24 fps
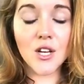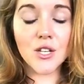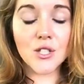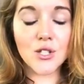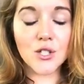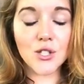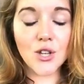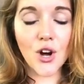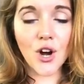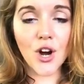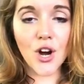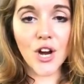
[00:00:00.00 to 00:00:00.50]

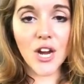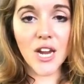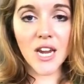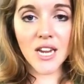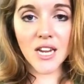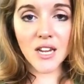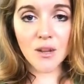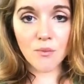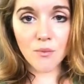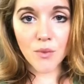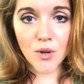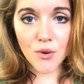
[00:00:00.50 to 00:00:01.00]
So
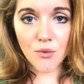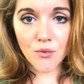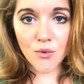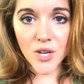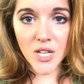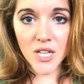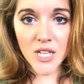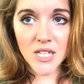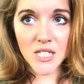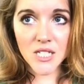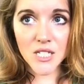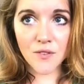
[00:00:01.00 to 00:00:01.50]
it can be
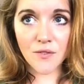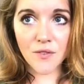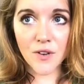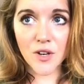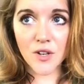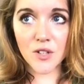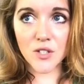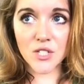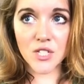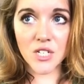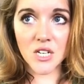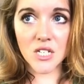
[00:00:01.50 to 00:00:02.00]
really
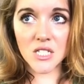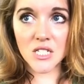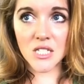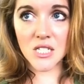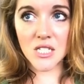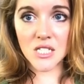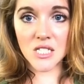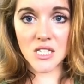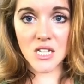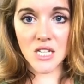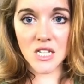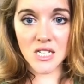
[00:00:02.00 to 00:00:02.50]
difficult to
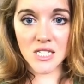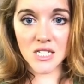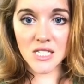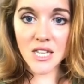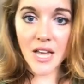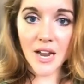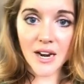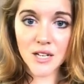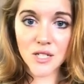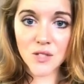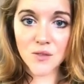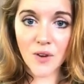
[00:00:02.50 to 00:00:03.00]
consistently
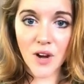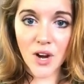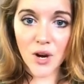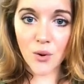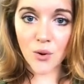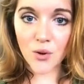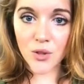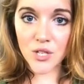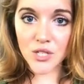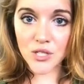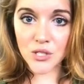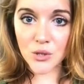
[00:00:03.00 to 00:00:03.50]
satisfy
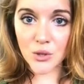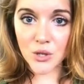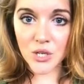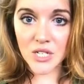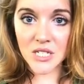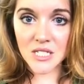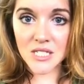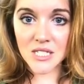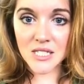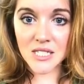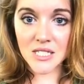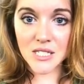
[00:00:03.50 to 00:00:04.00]
all these
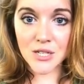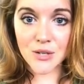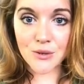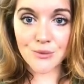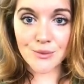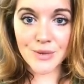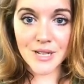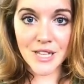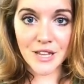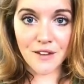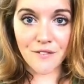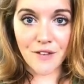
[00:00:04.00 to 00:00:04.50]
audiences in a
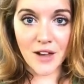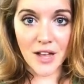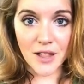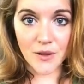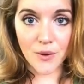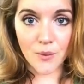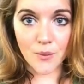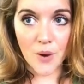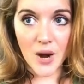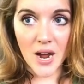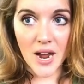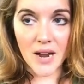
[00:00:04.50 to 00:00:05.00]
really
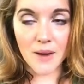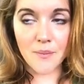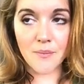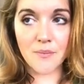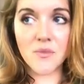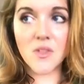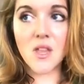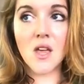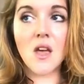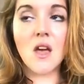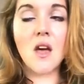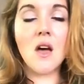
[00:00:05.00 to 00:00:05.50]
valid way.
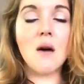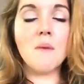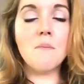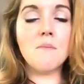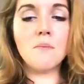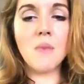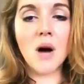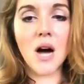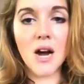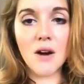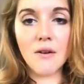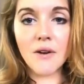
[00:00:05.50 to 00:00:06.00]

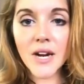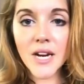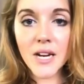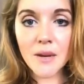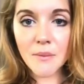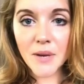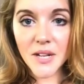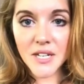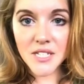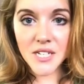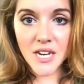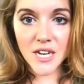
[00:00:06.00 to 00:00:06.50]
My
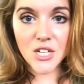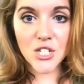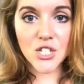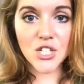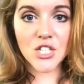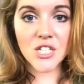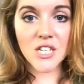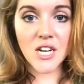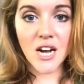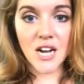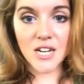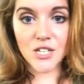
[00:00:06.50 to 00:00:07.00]

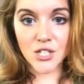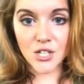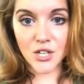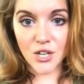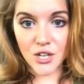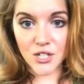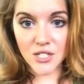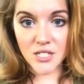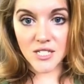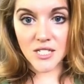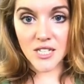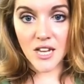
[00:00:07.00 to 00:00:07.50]
recommendation to
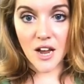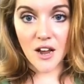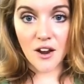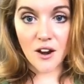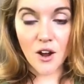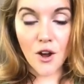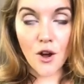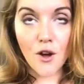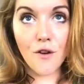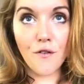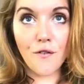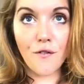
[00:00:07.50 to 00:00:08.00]
RTOs is that
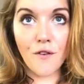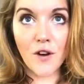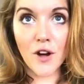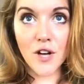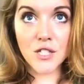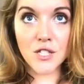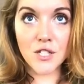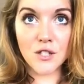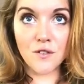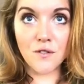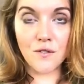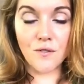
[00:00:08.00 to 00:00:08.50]

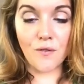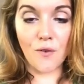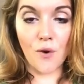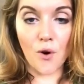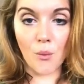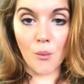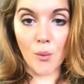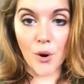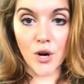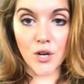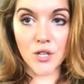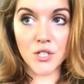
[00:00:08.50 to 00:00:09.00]
first and
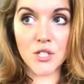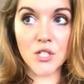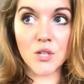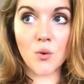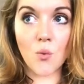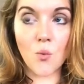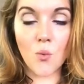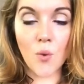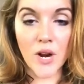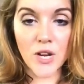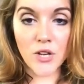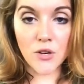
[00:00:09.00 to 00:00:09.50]
foremost,
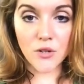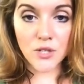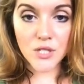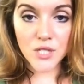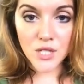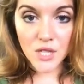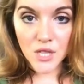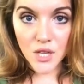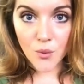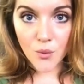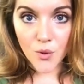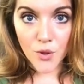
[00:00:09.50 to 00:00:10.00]
when you're
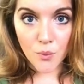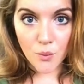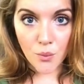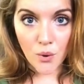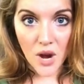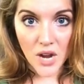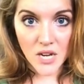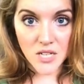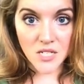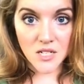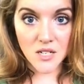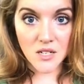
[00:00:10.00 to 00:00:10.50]
dealing with
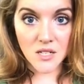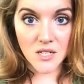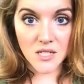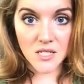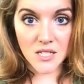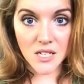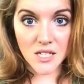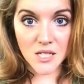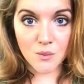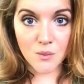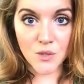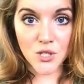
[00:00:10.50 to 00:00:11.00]
practical
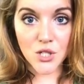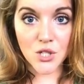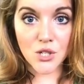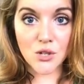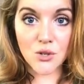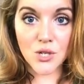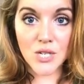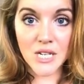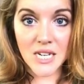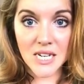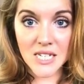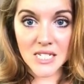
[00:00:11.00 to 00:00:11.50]
assessments,
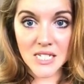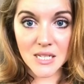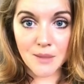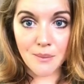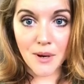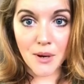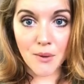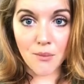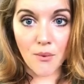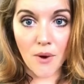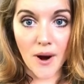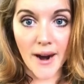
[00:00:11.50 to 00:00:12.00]
you need to
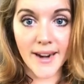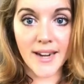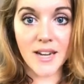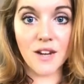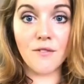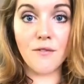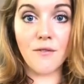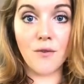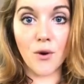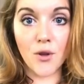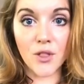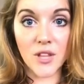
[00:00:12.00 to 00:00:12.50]
be
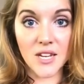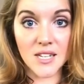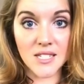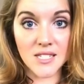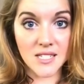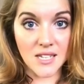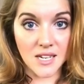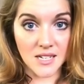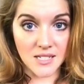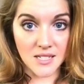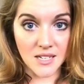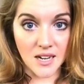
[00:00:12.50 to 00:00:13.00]
writing for the
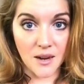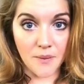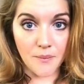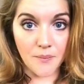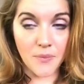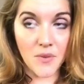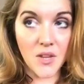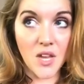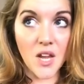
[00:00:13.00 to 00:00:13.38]
assessor.